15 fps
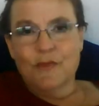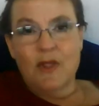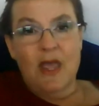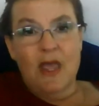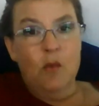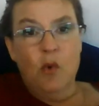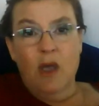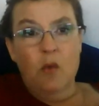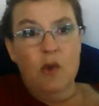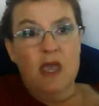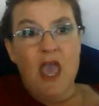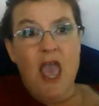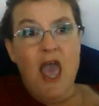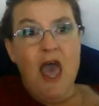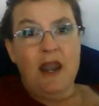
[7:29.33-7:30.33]
any way we
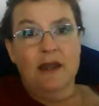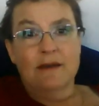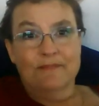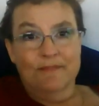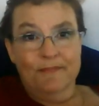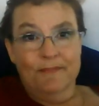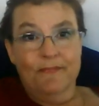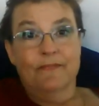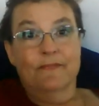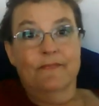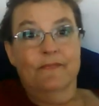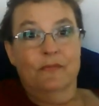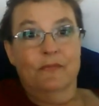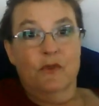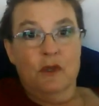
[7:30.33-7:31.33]
can.
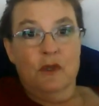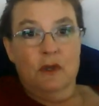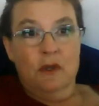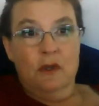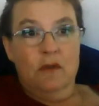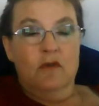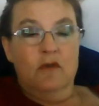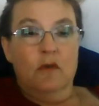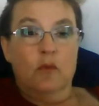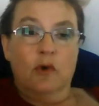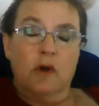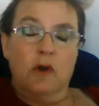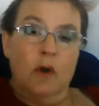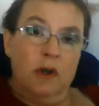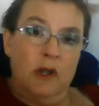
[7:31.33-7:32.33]
So
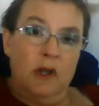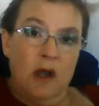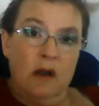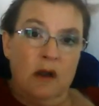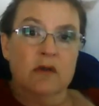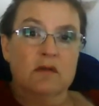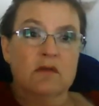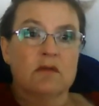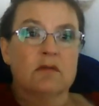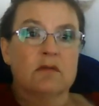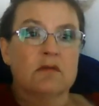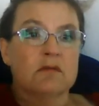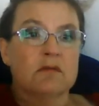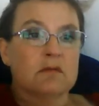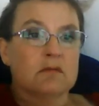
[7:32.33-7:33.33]
we're going to
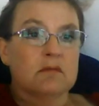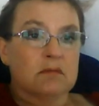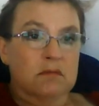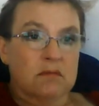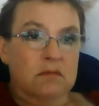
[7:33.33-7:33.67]
Congress.